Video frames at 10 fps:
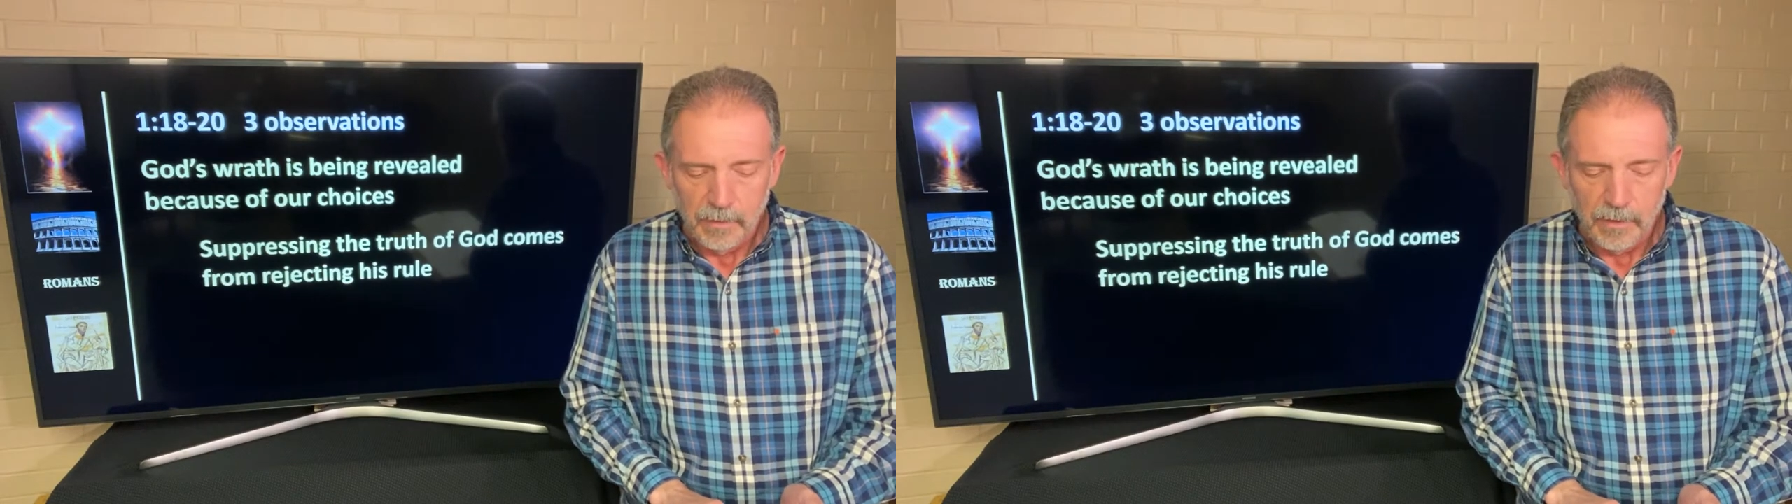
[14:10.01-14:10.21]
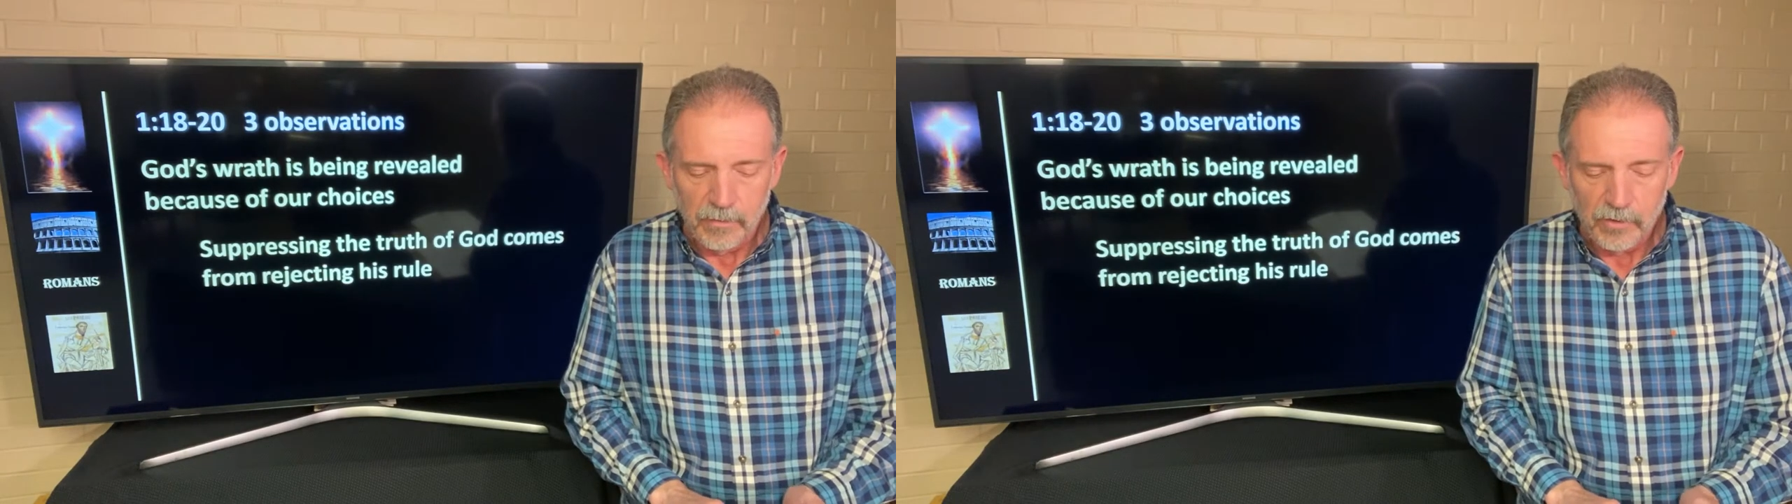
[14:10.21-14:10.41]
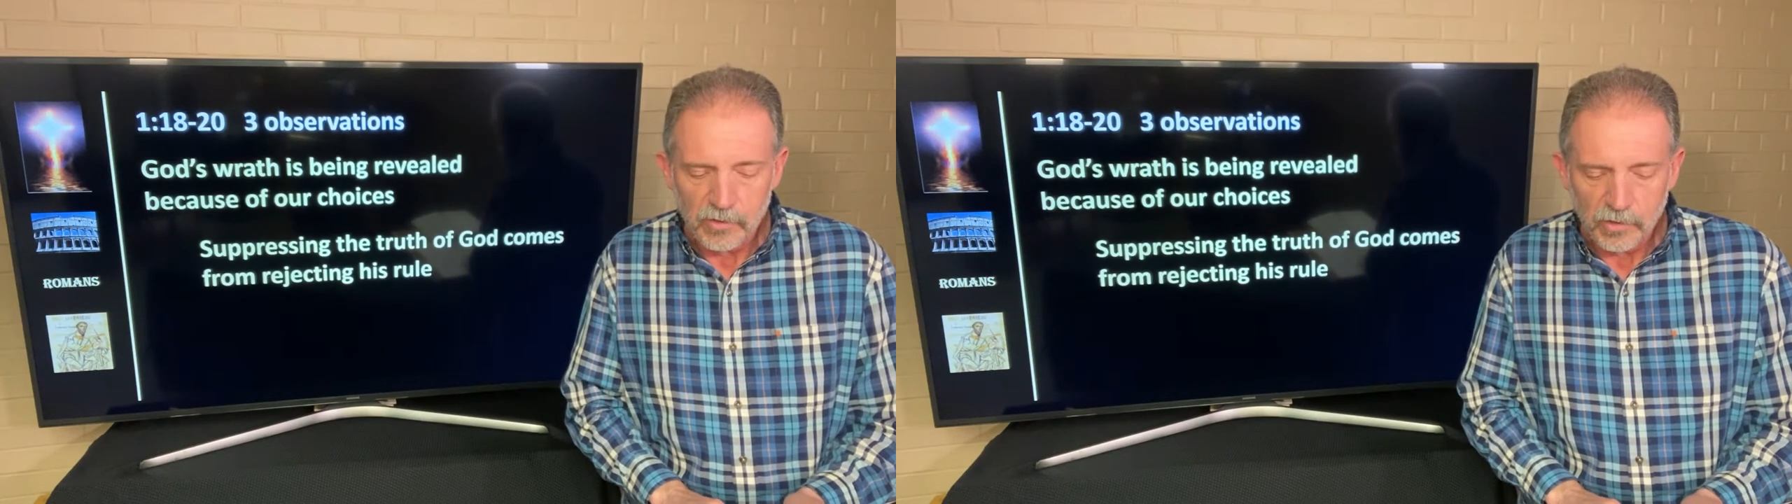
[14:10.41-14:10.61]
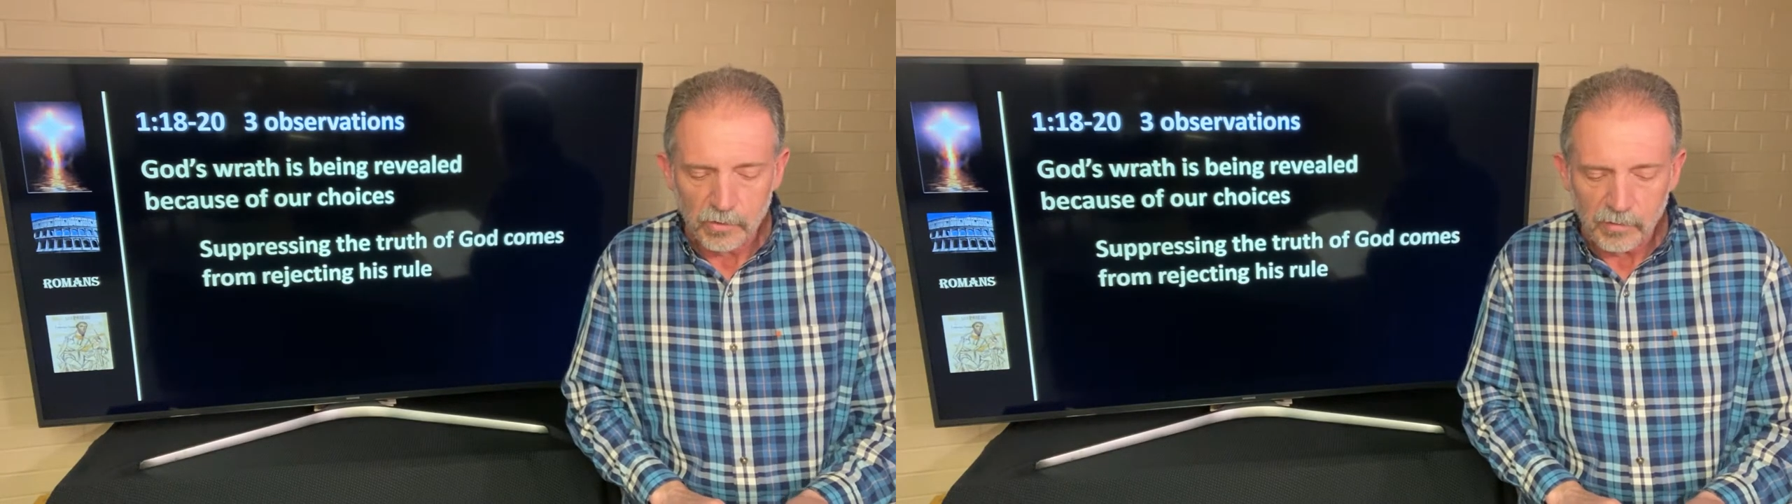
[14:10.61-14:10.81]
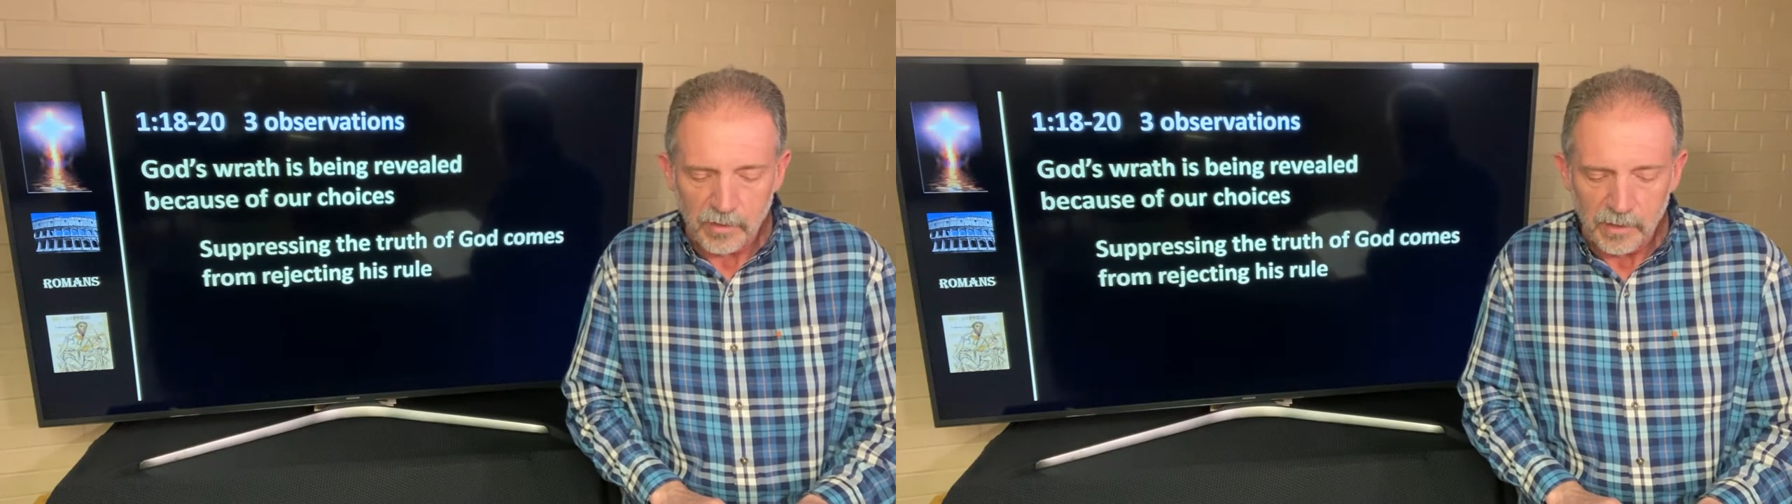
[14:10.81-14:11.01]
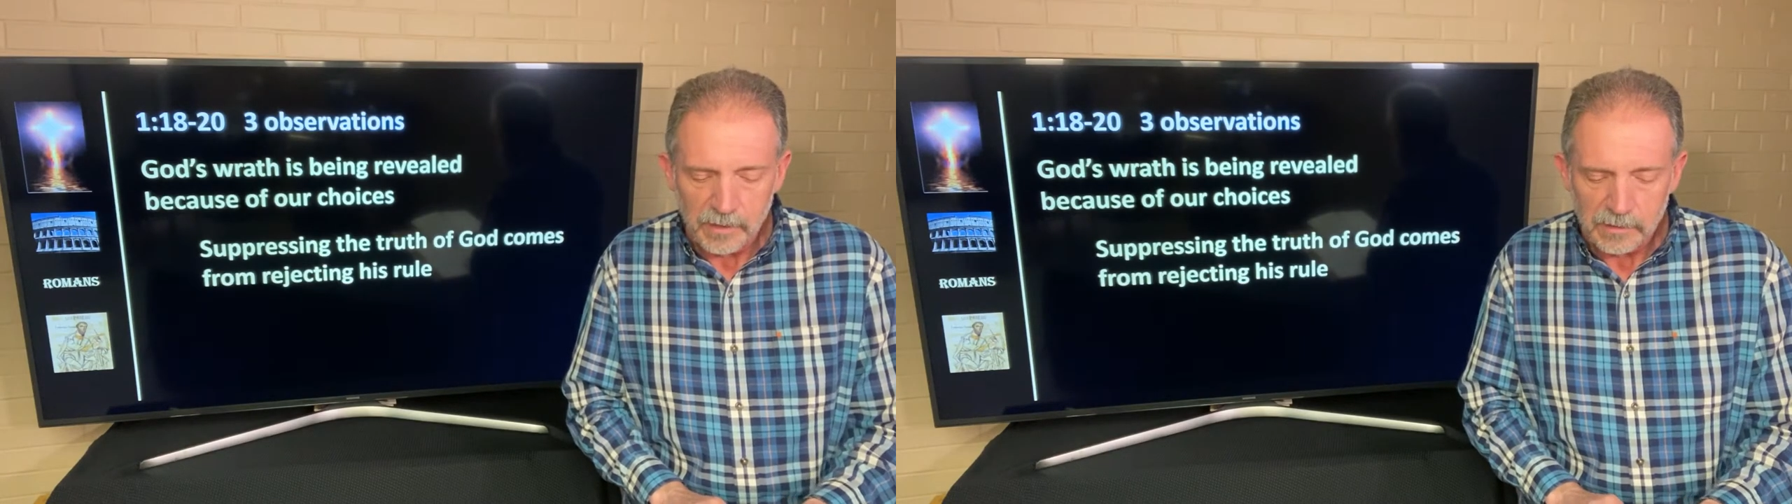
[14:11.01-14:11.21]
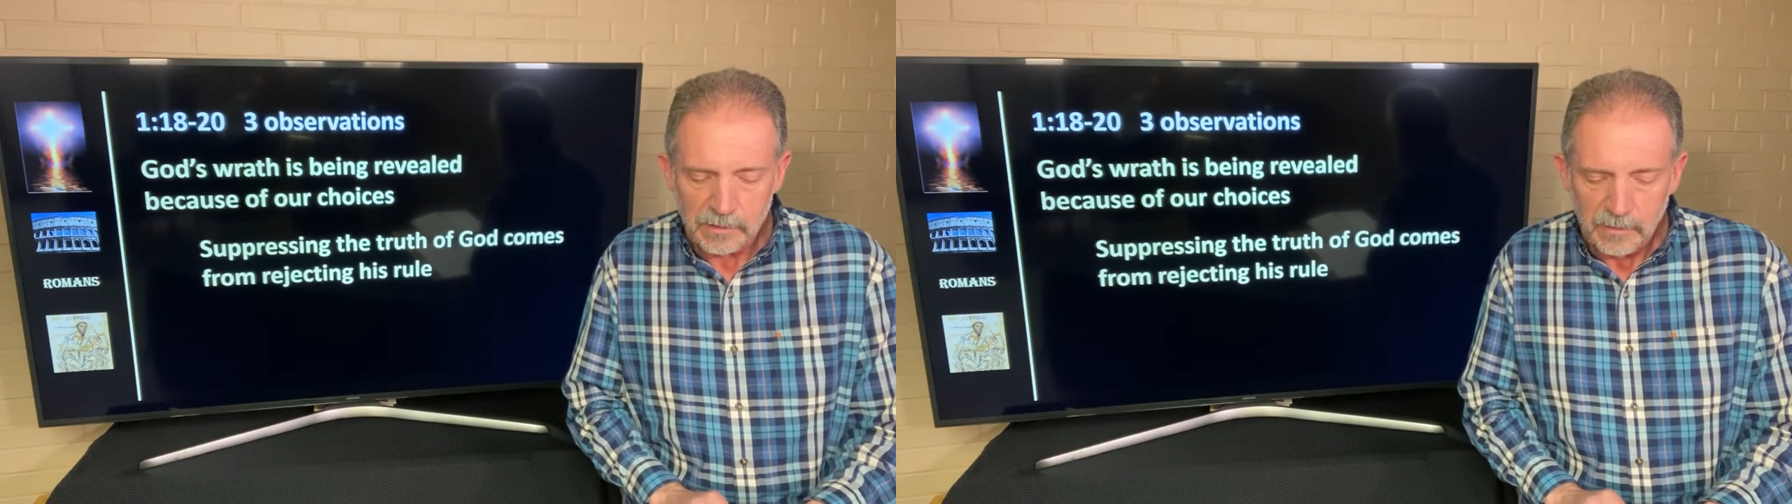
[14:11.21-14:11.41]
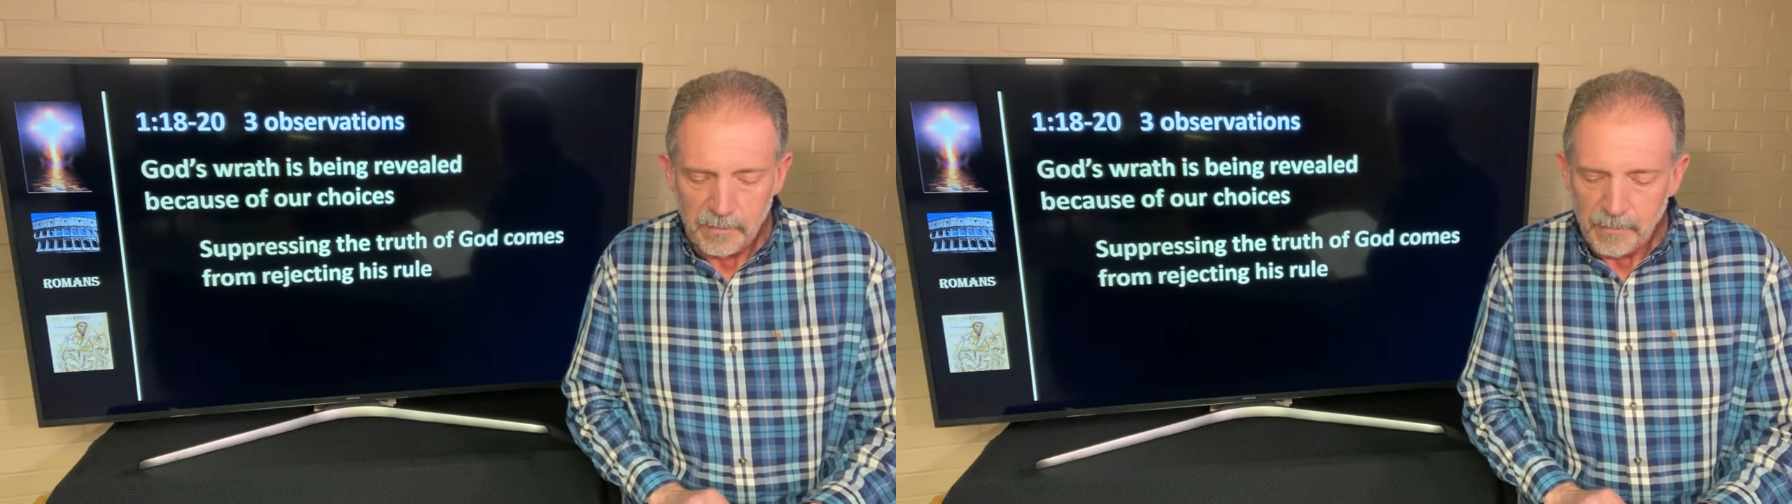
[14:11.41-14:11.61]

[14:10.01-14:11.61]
Uh, the truth is